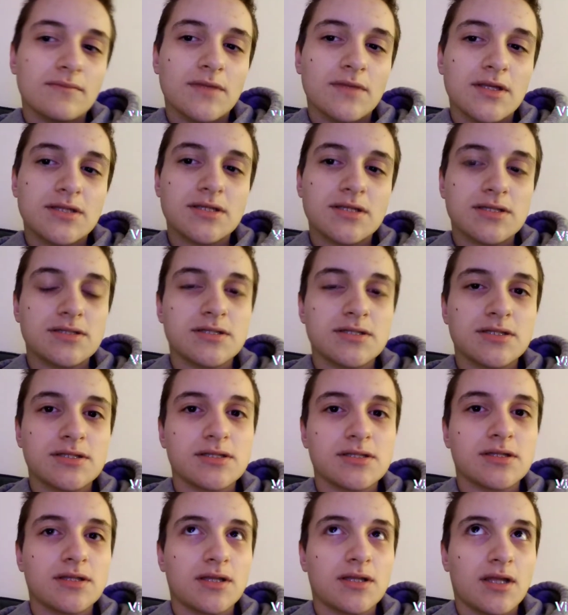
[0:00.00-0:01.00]
this is
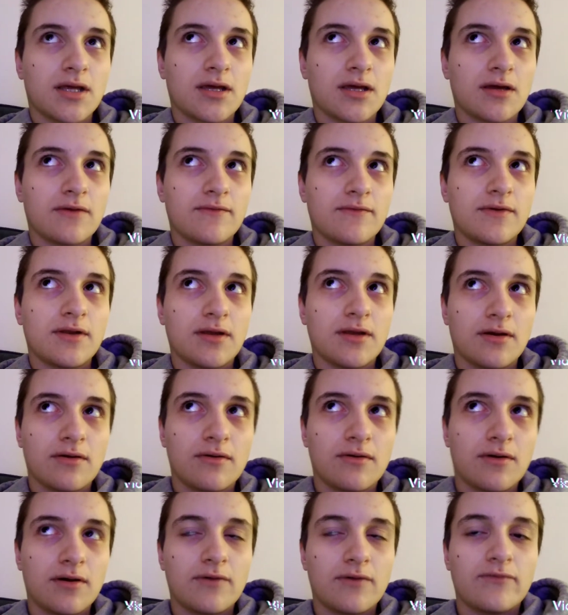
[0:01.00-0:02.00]
just like a
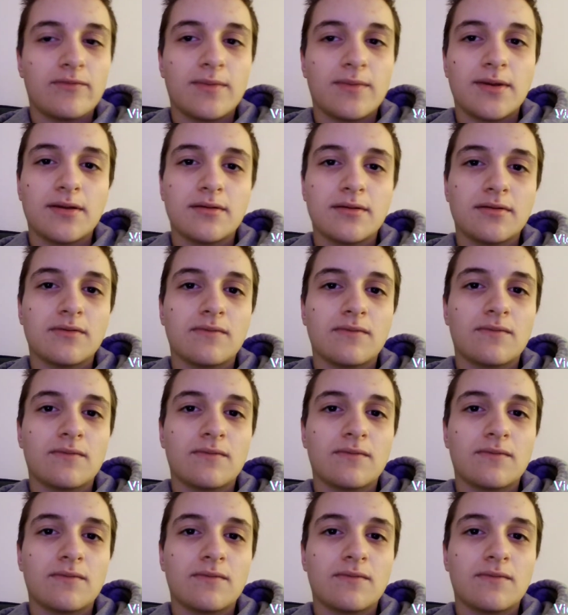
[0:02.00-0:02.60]
video of me